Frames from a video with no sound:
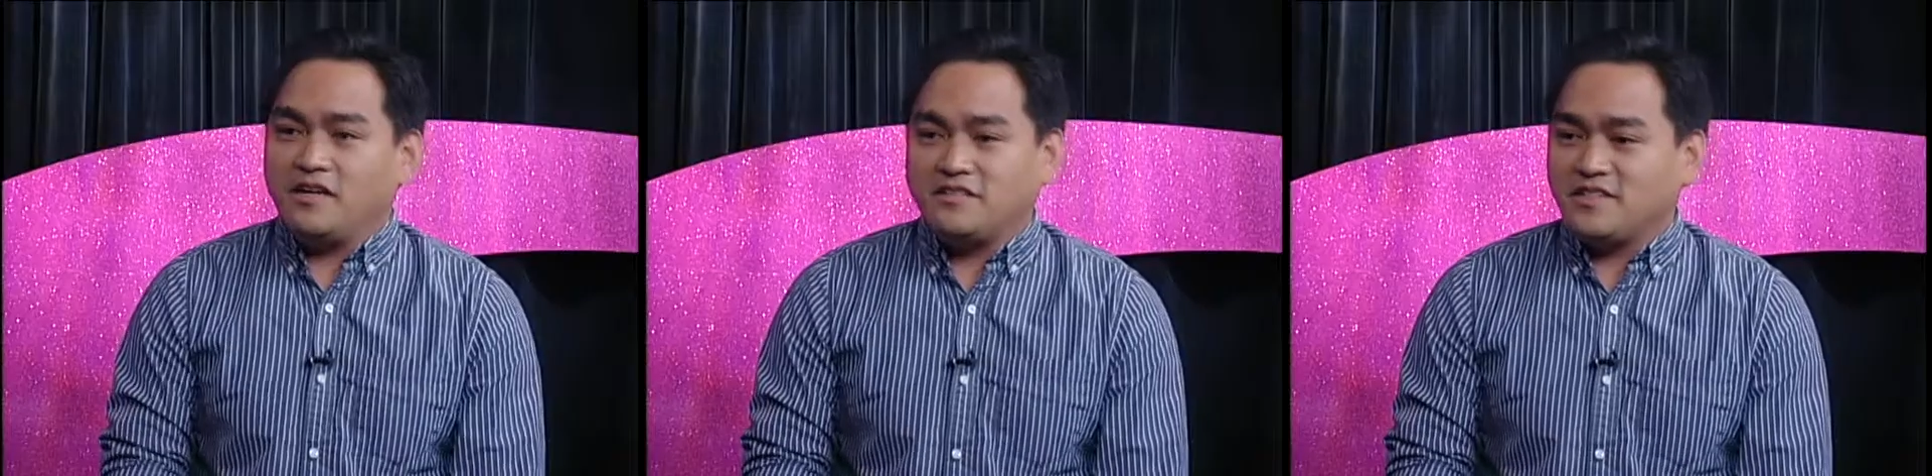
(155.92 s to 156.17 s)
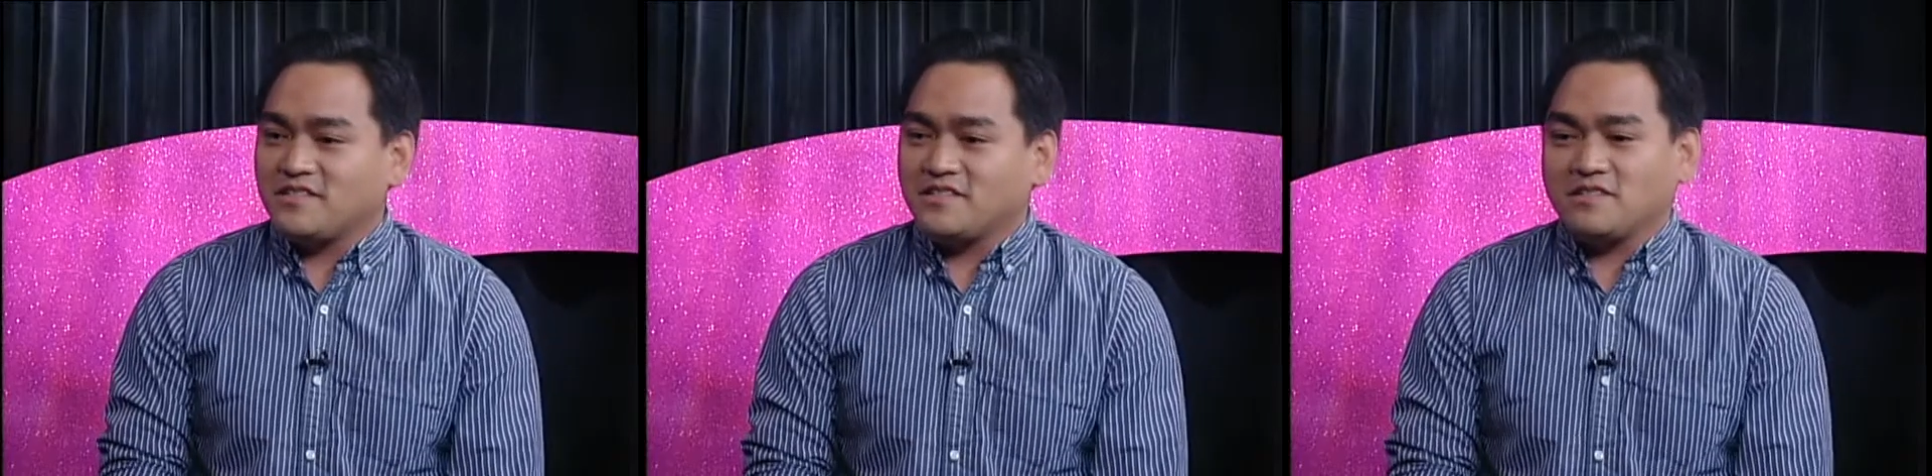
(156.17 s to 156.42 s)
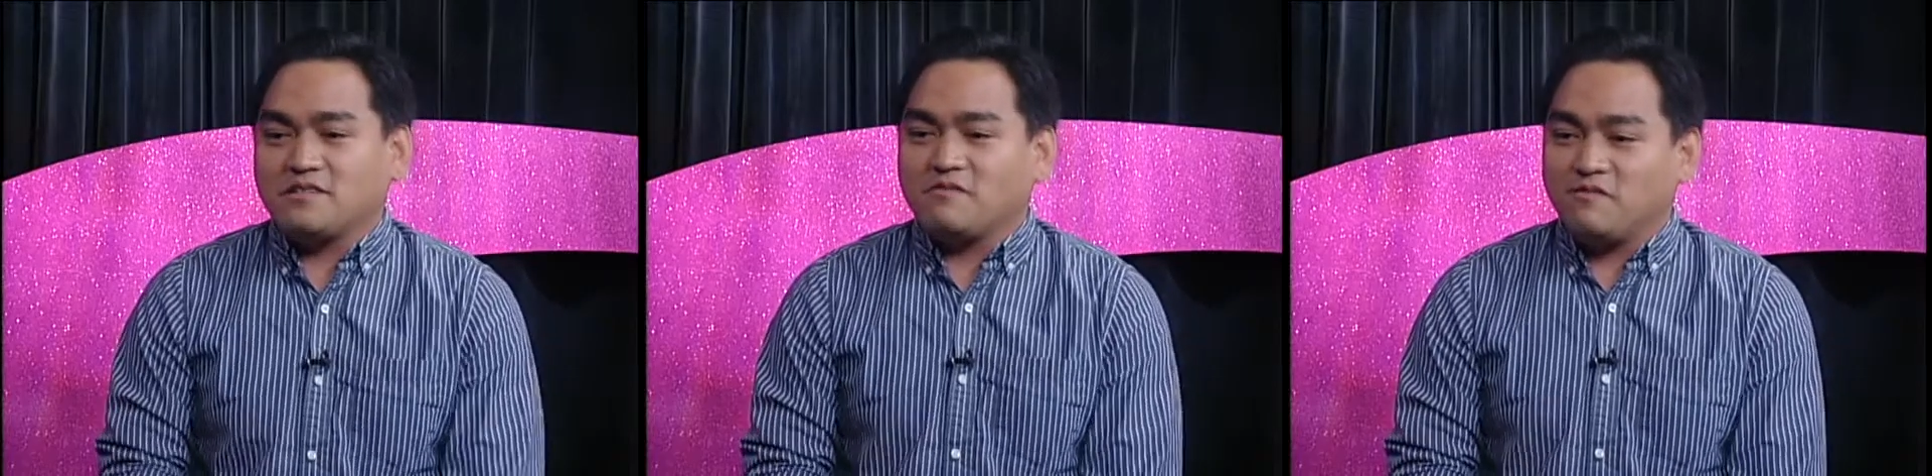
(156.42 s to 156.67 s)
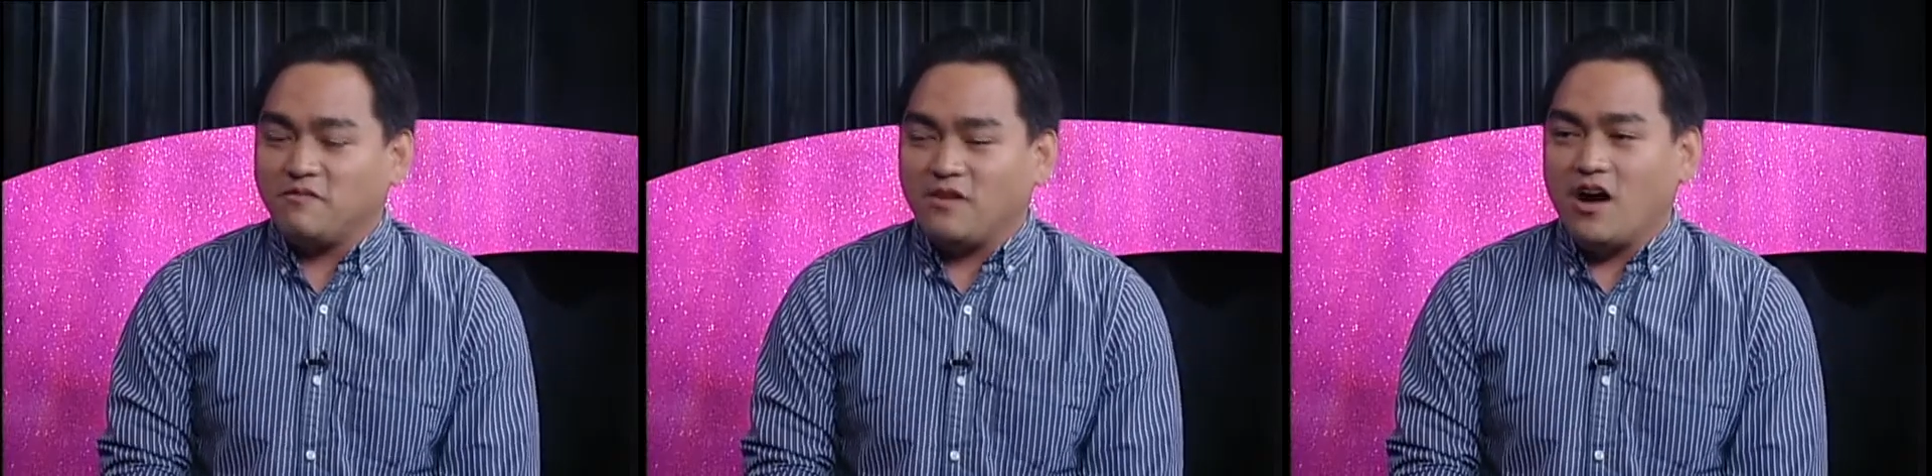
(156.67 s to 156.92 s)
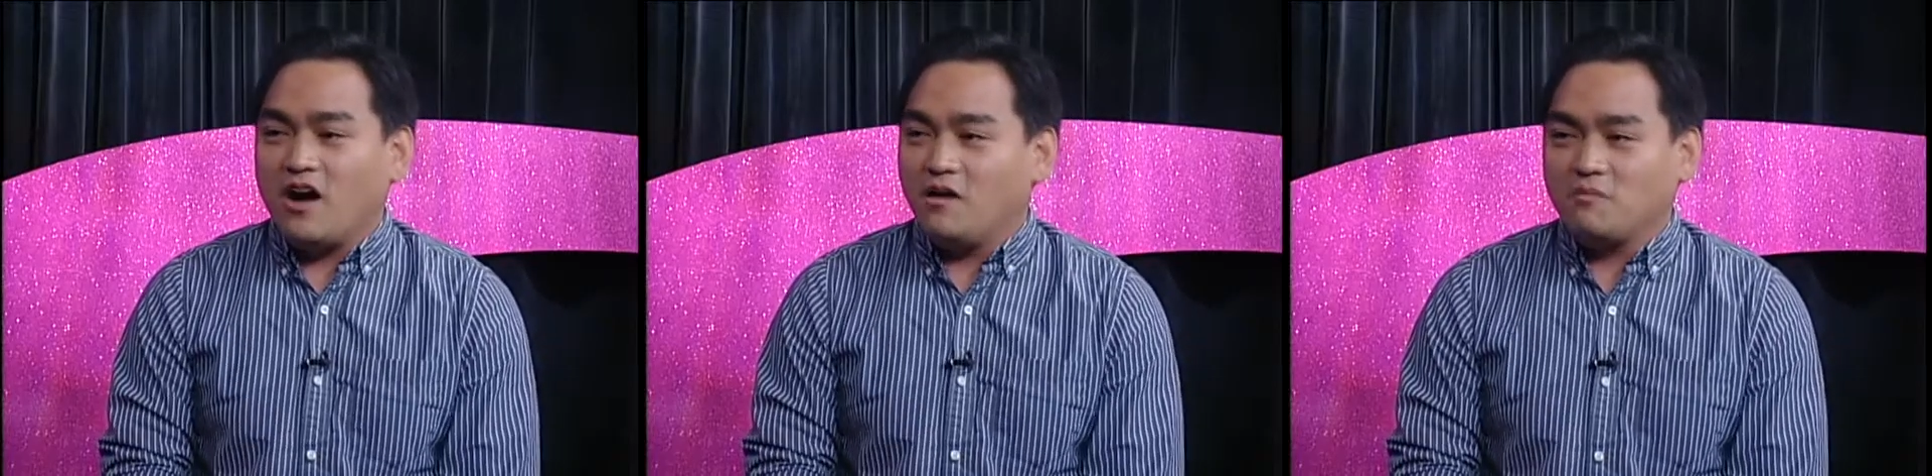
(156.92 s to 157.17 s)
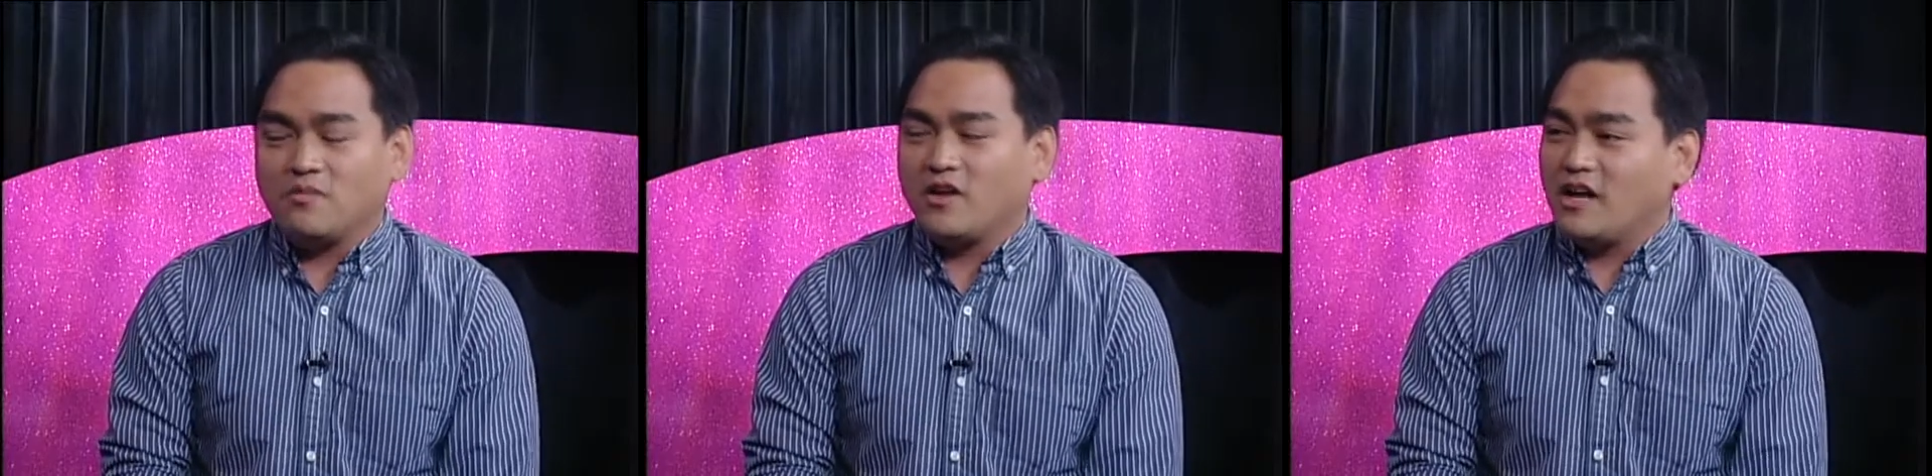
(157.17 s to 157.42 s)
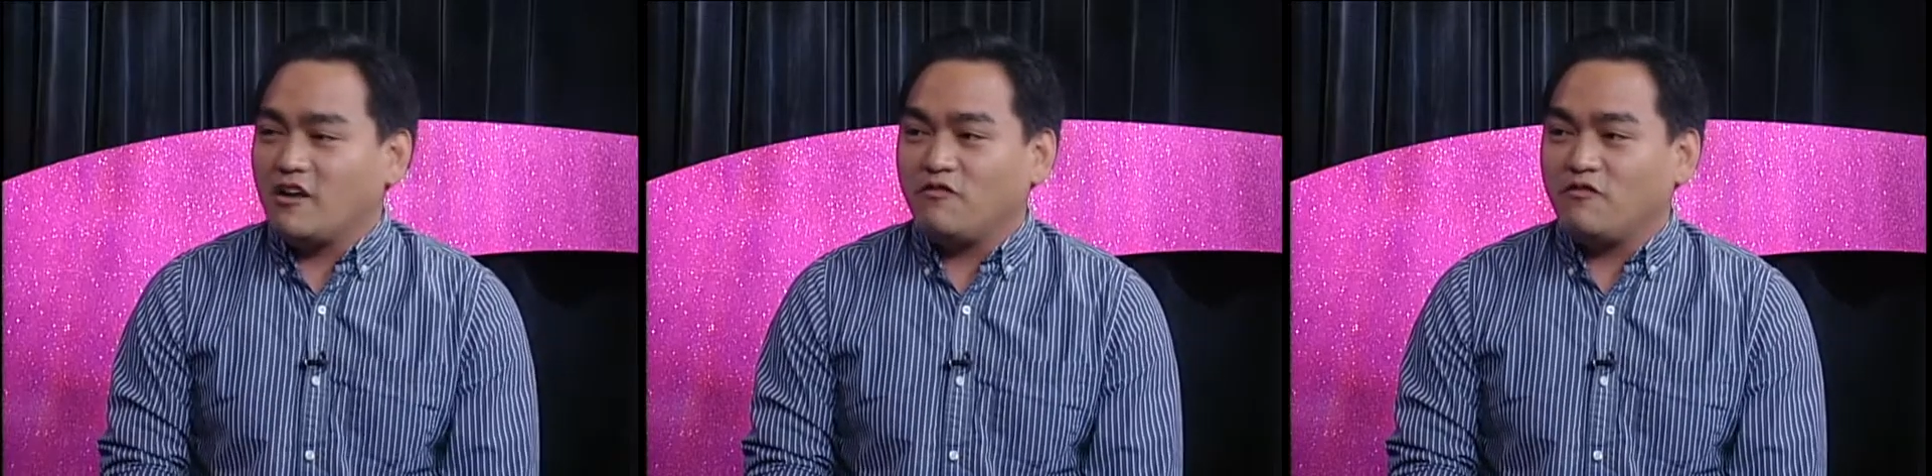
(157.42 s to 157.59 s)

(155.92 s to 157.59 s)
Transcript: just got, got